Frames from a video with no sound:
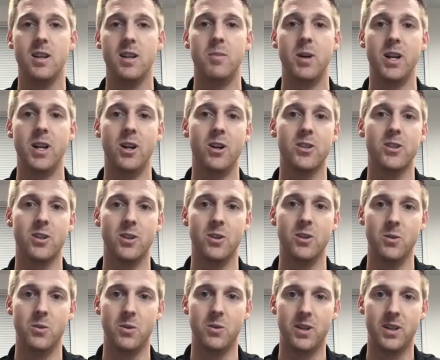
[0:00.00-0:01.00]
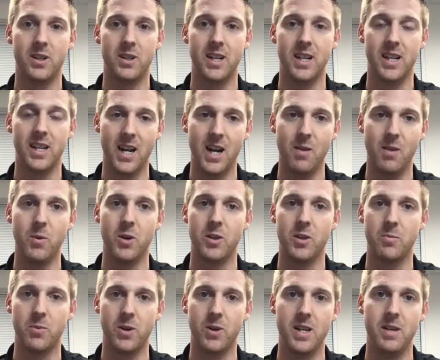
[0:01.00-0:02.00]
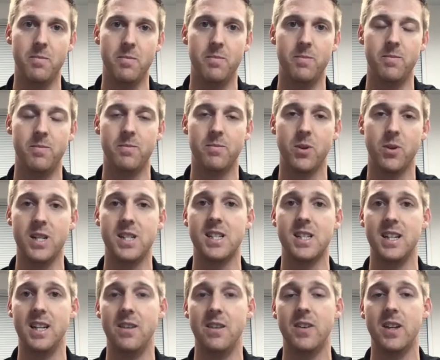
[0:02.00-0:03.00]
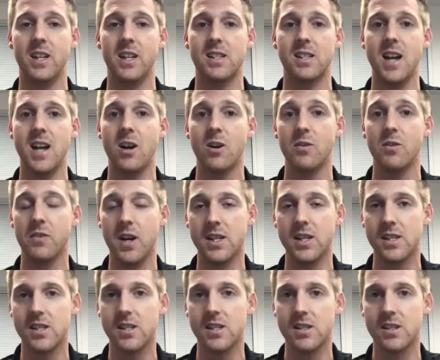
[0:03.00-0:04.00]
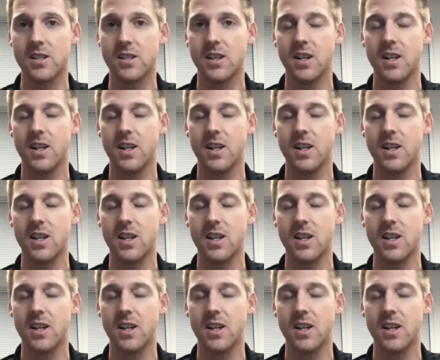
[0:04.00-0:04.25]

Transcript: but it also can come with pretty pretty significant sacrifices